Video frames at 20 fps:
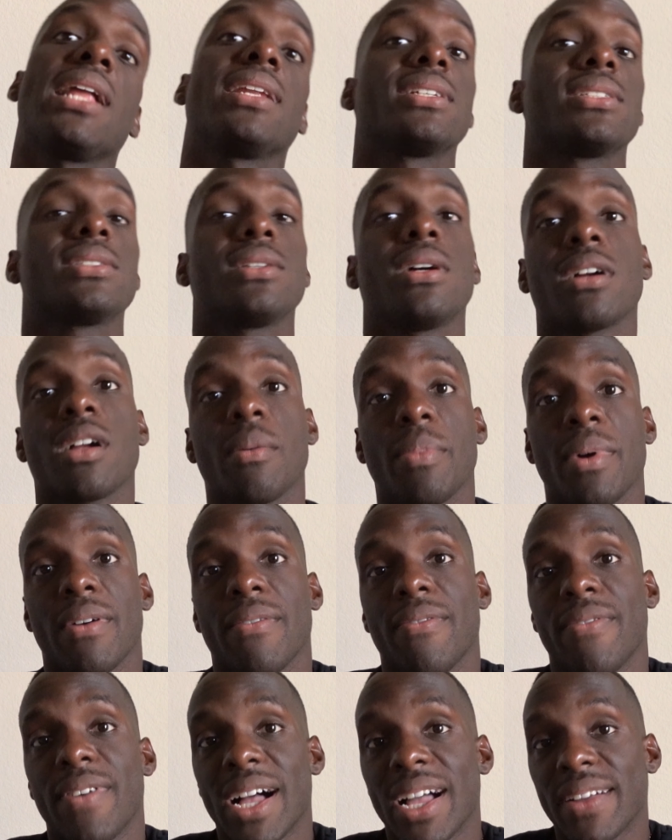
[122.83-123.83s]
let's talk about
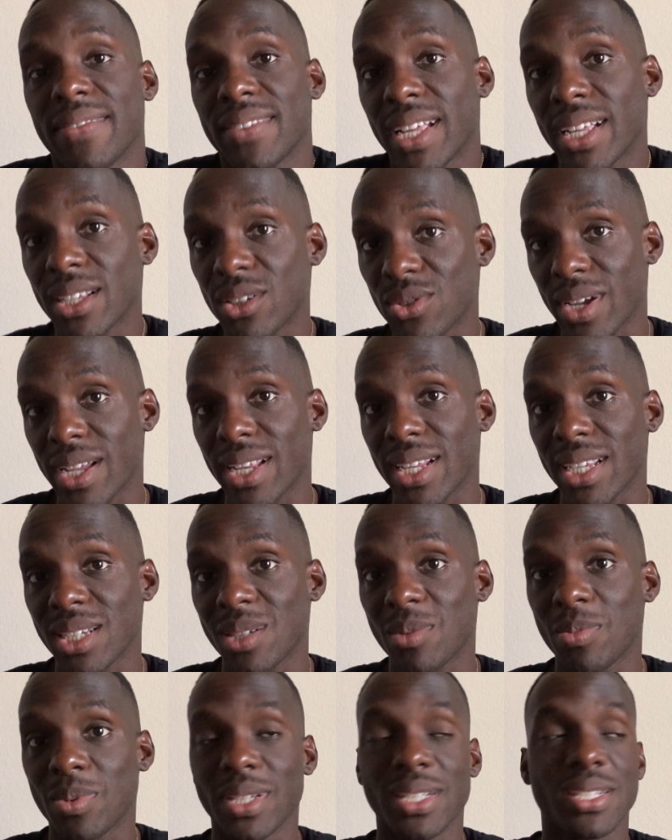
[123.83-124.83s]
5-day training
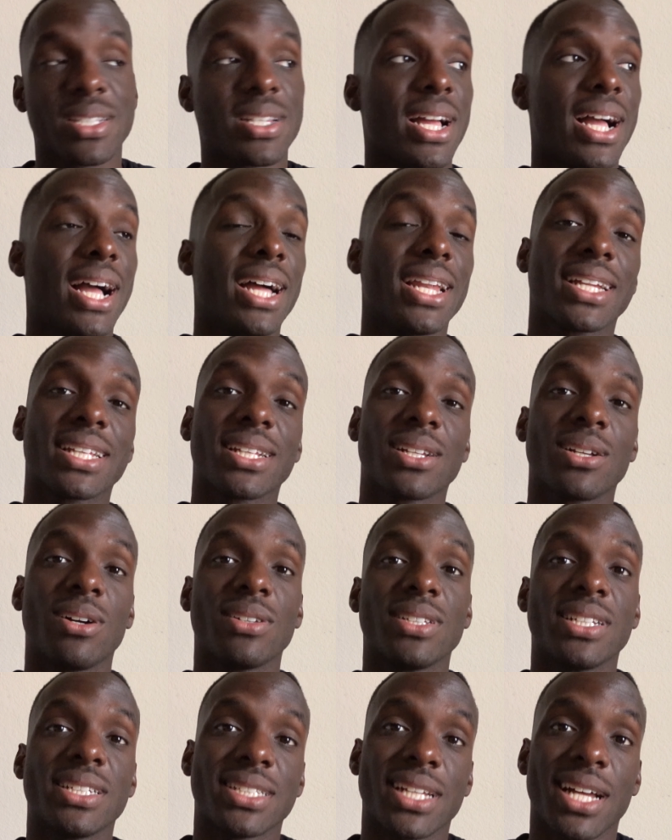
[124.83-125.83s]
splits. I like to
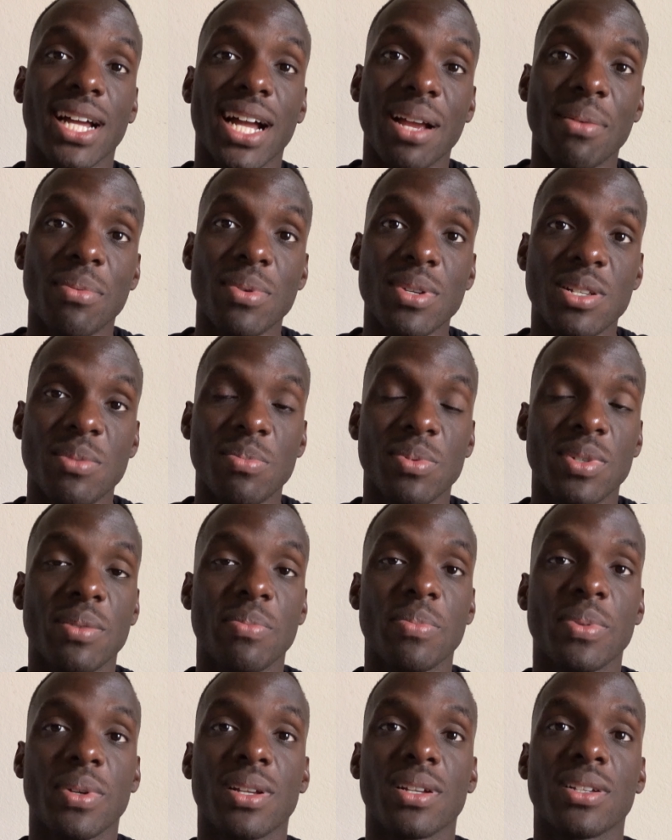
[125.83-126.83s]
call these a hybrid
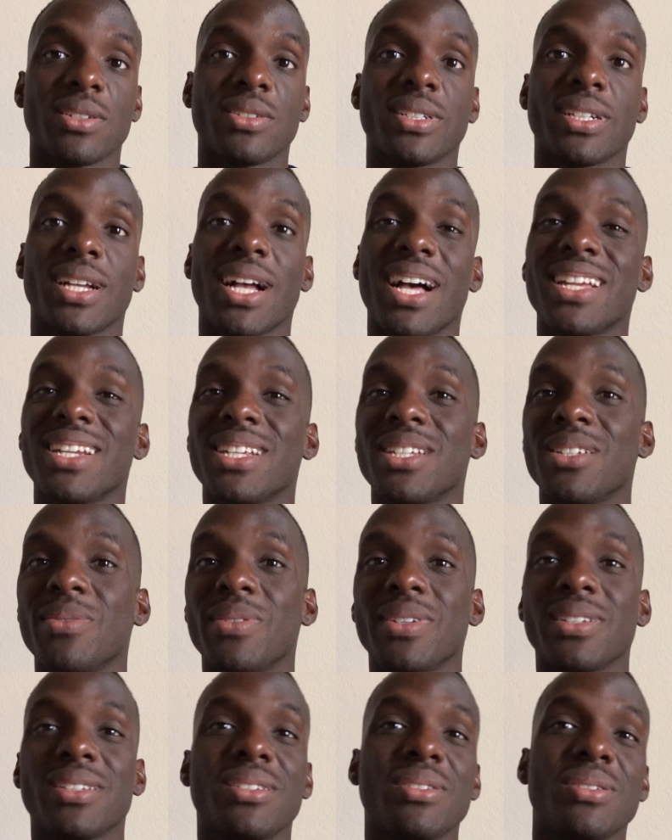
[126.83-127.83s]
split because you're kind of
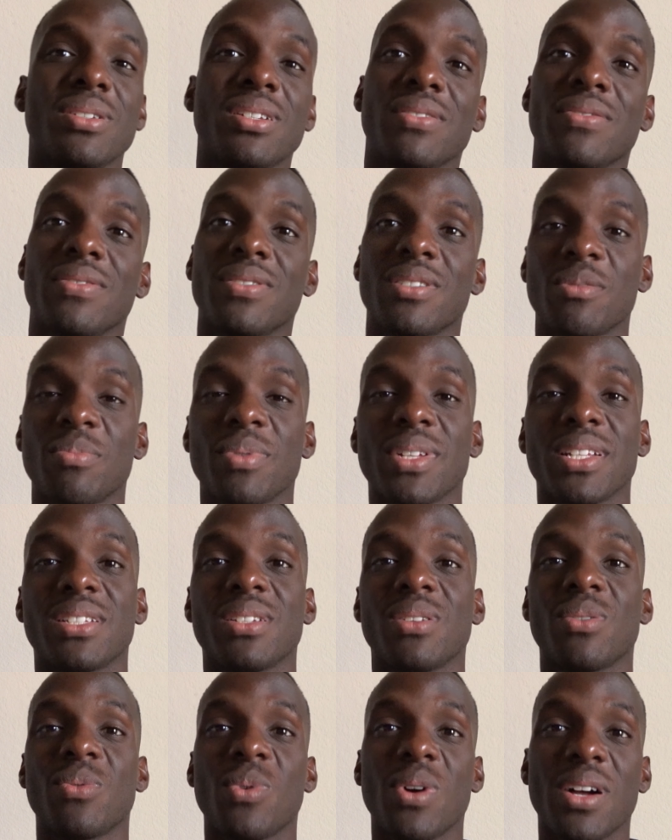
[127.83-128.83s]
doing 2 different
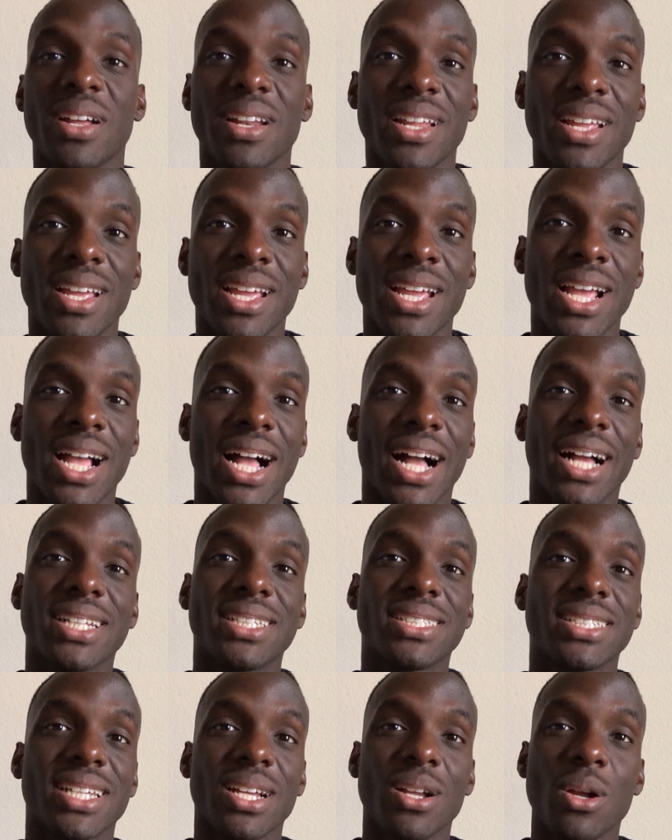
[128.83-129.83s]
splits in one.
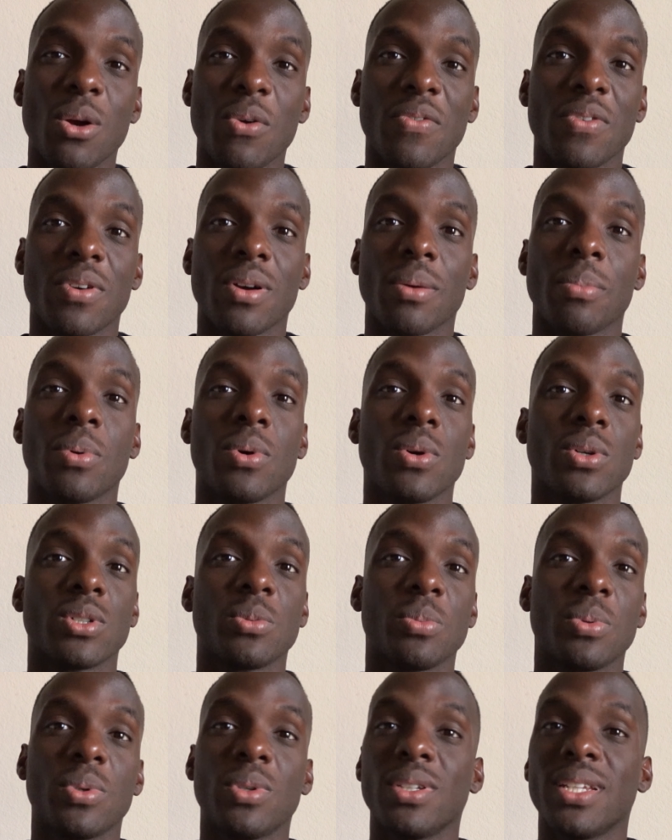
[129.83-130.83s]
I'd say go for a
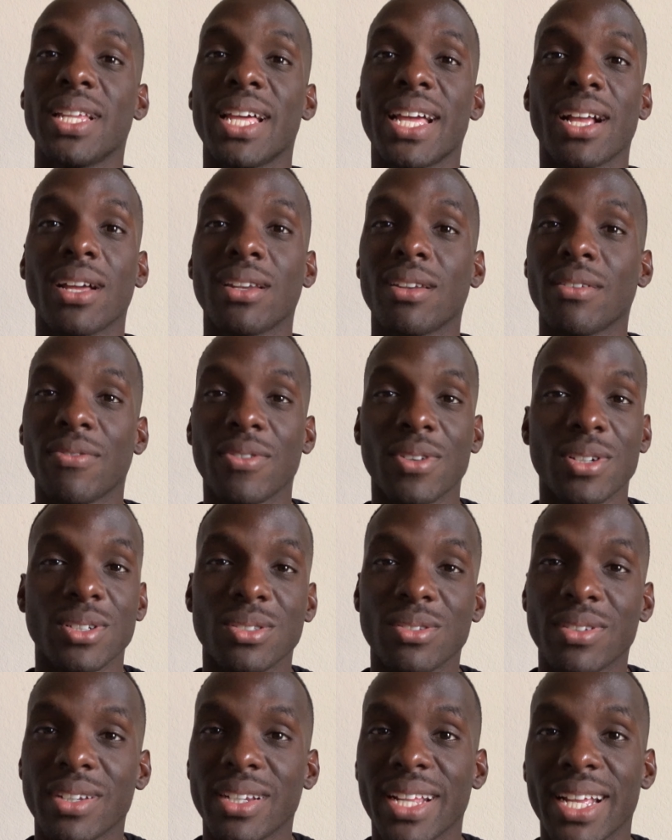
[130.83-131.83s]
push-pull leg on the
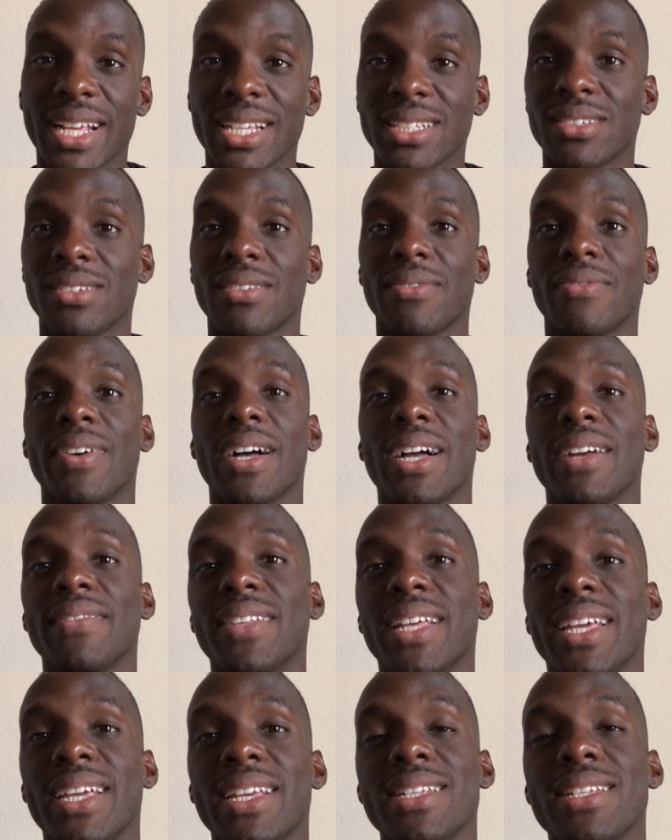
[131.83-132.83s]
first 3 days of the 5
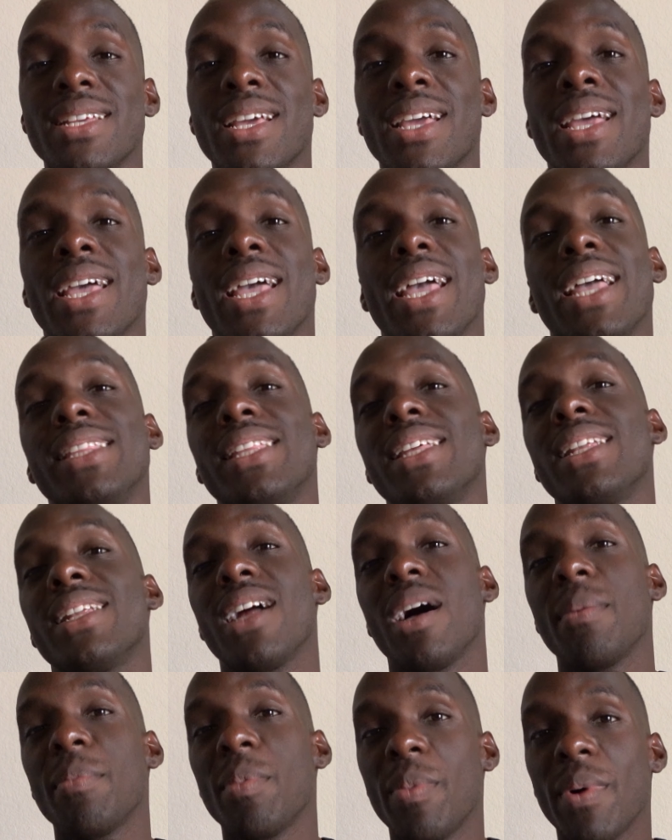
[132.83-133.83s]
days, and then
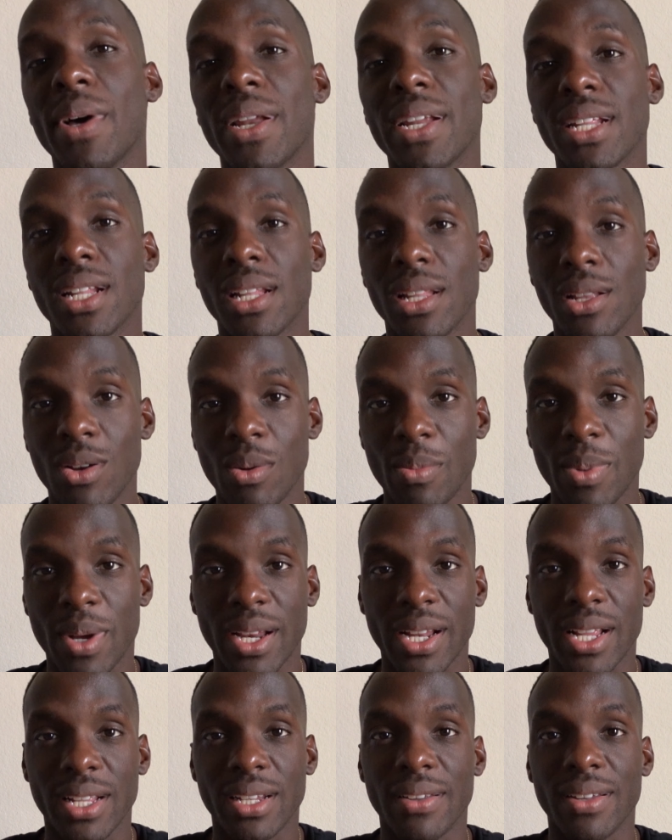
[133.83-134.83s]
upper body and lower
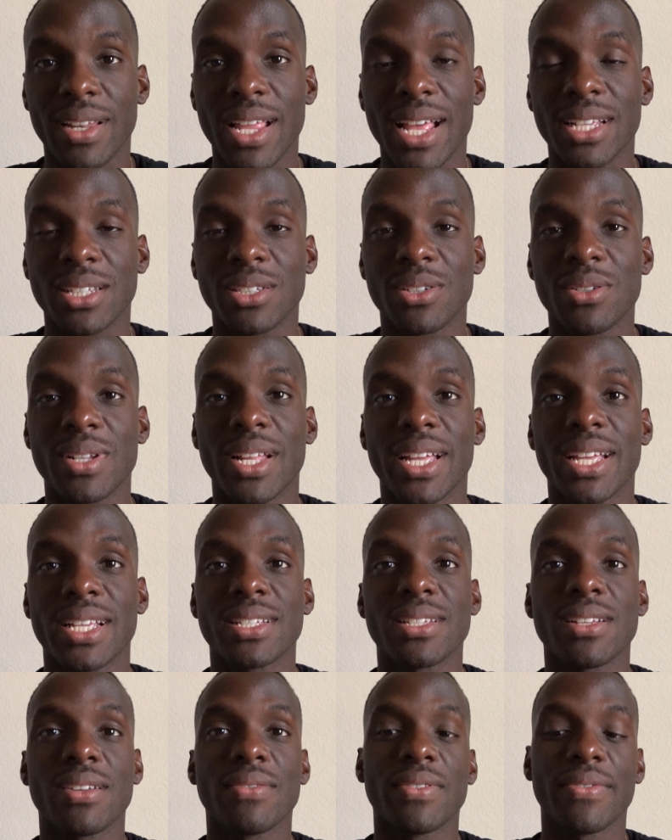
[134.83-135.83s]
body on the last 2
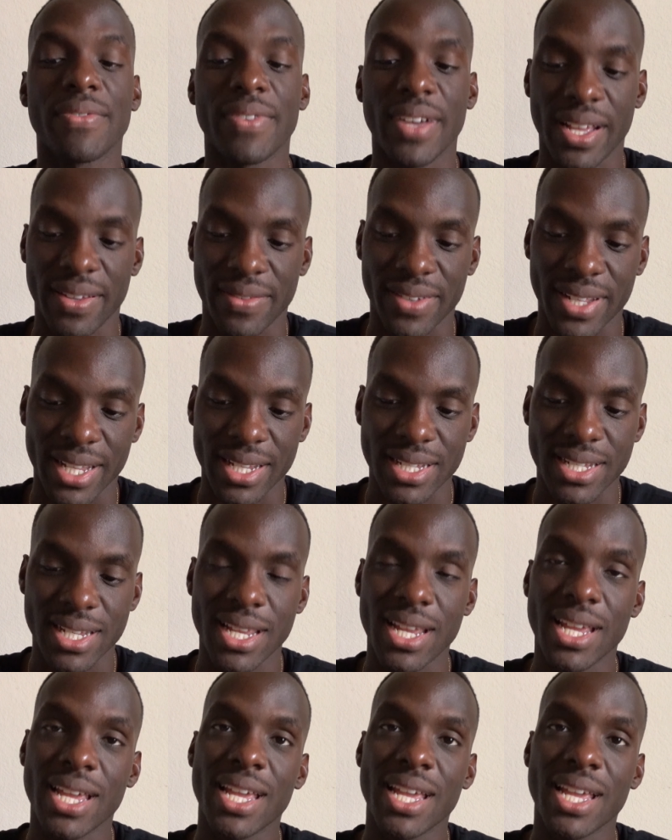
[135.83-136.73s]
days of the 5 days.